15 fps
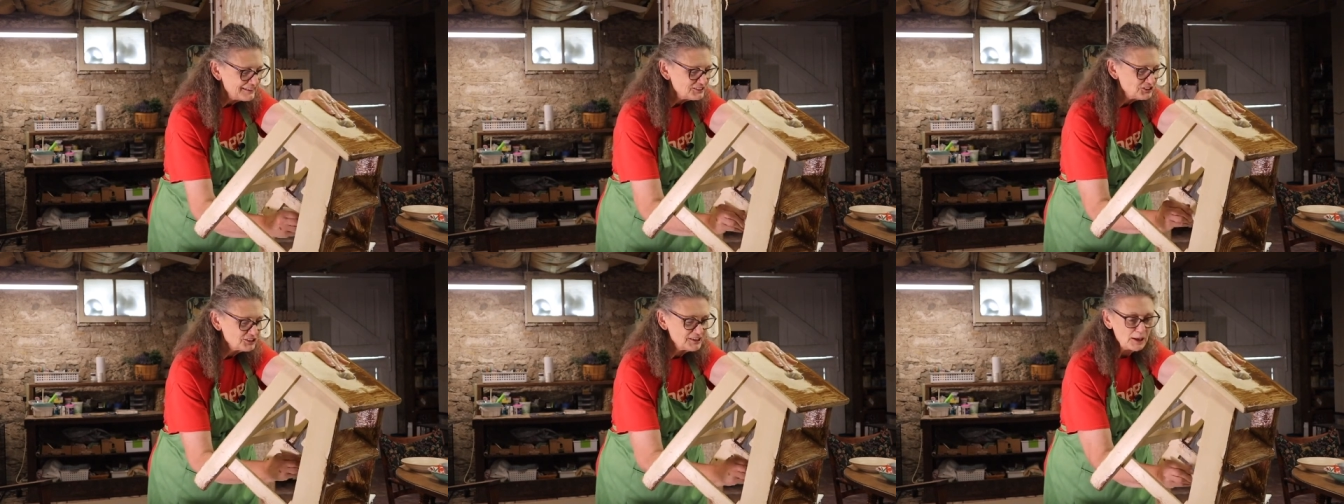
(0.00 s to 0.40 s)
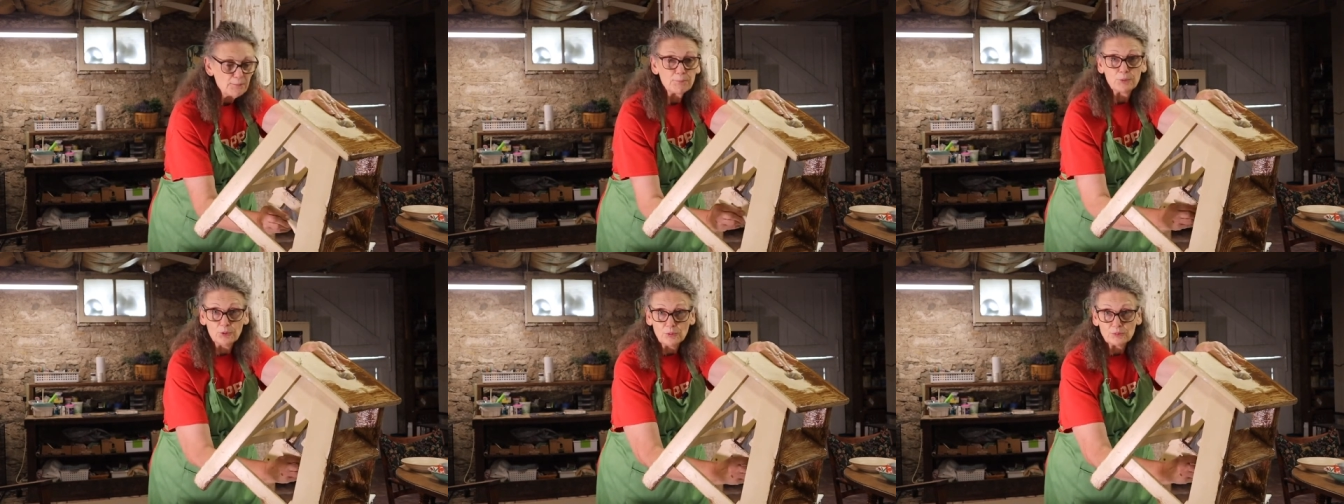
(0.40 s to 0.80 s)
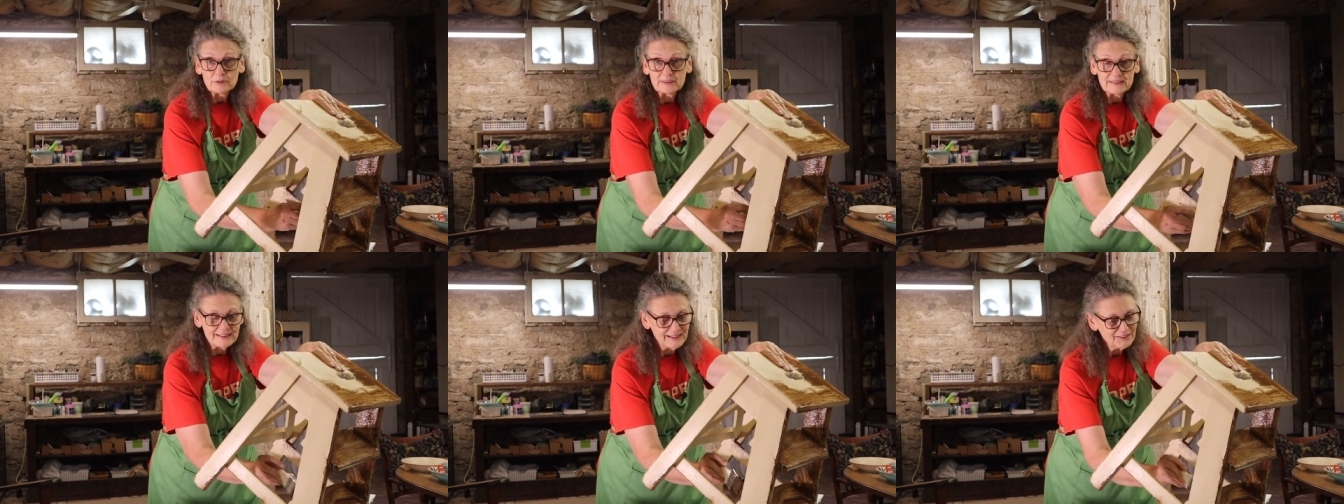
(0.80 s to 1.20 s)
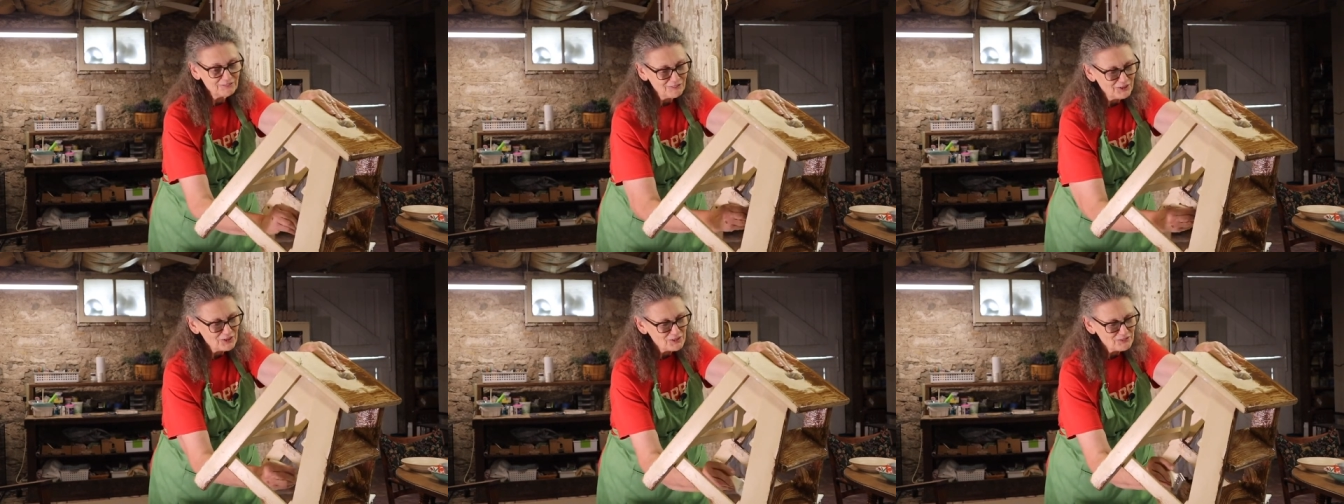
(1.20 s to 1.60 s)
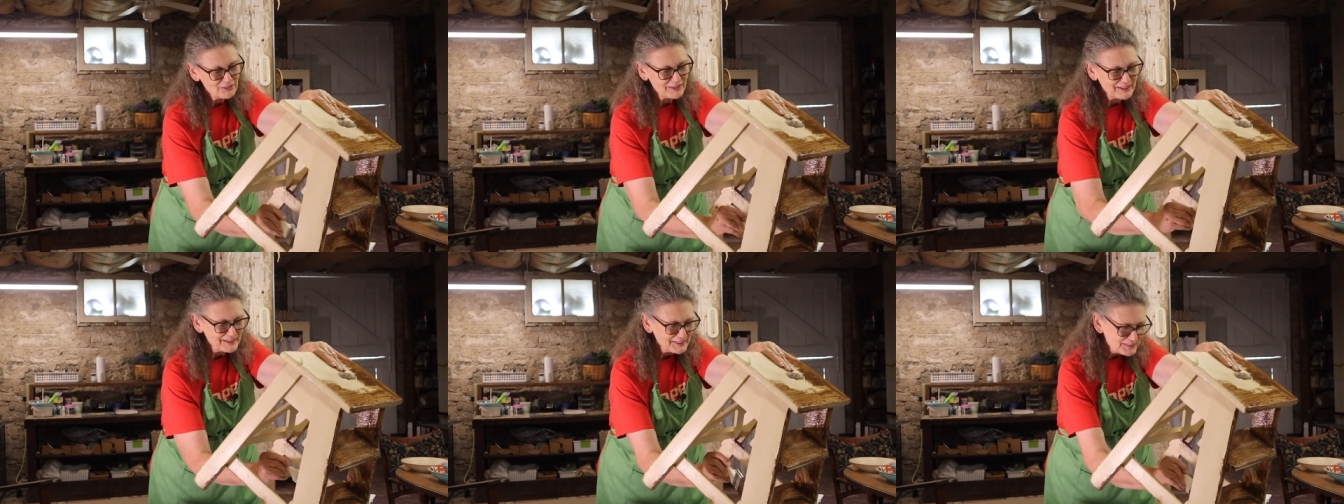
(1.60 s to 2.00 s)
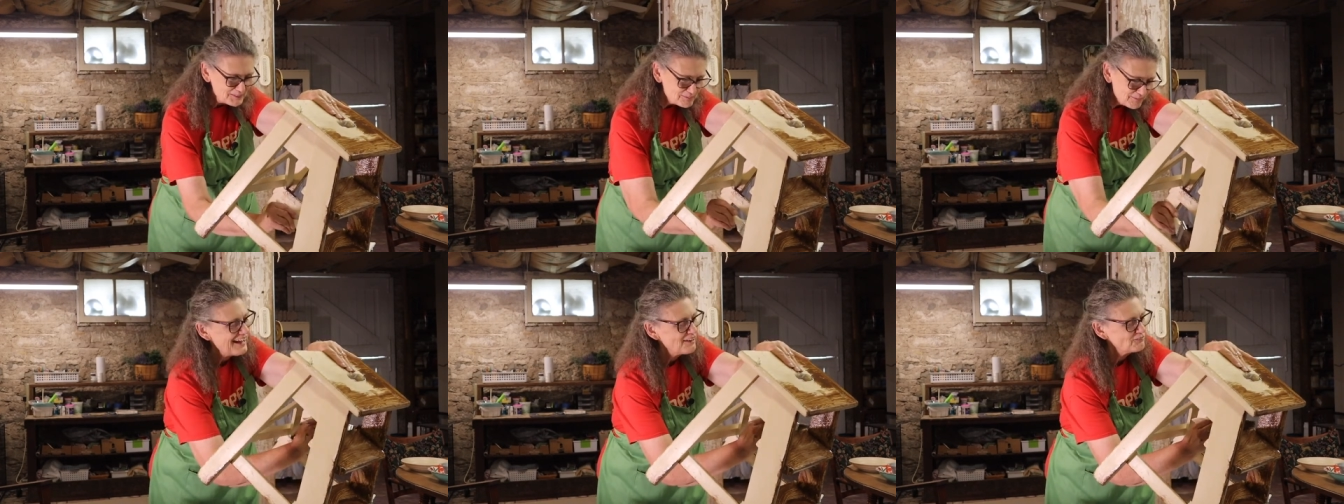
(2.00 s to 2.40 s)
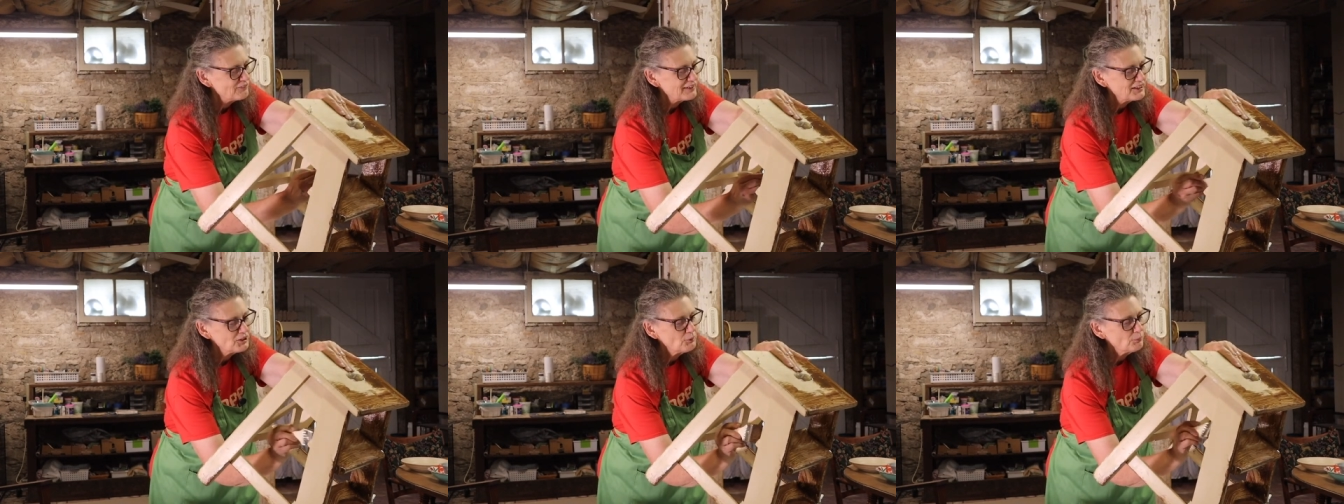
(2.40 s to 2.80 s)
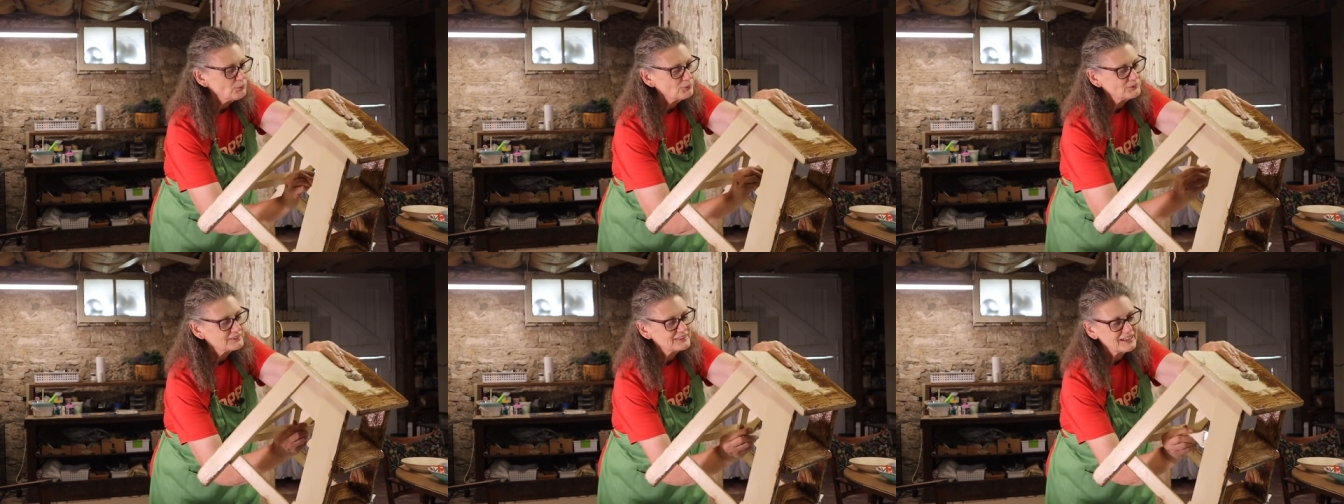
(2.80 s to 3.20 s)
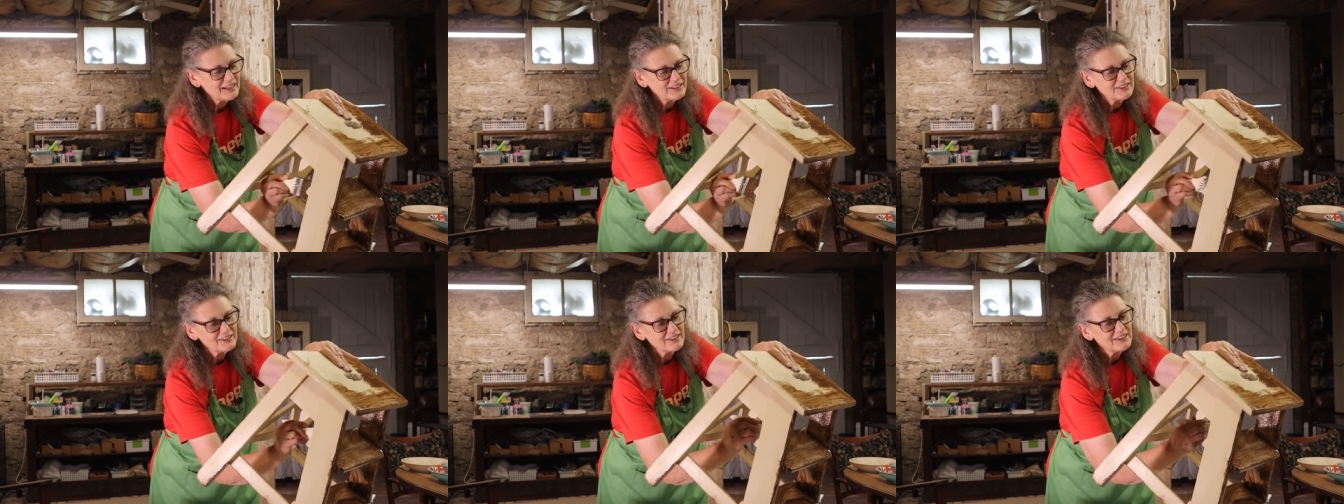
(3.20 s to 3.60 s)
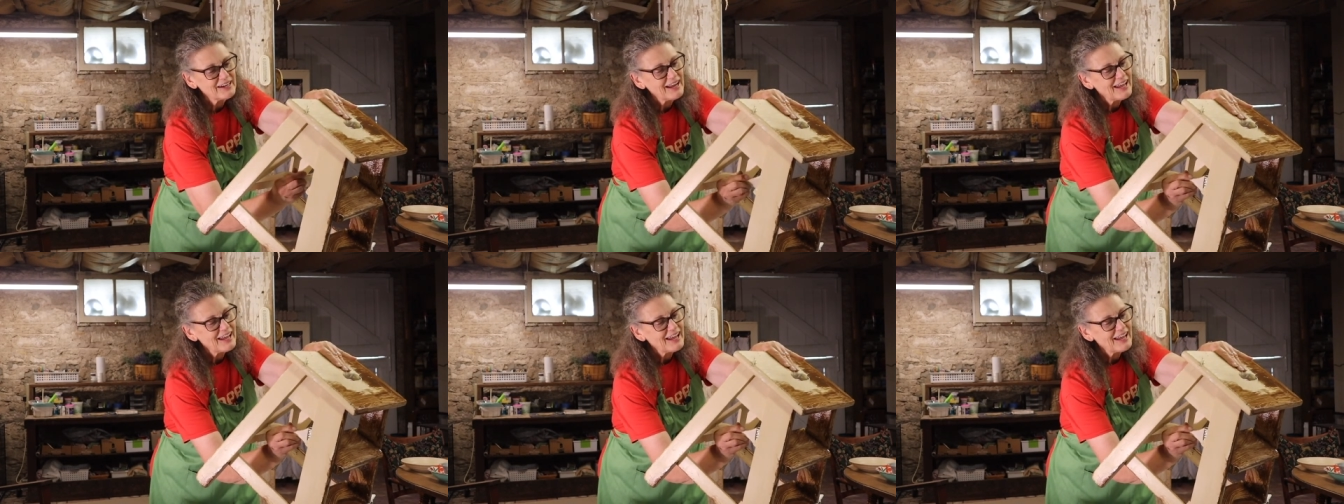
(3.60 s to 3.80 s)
She'll say boots and run over and get them, and we get her boots on her,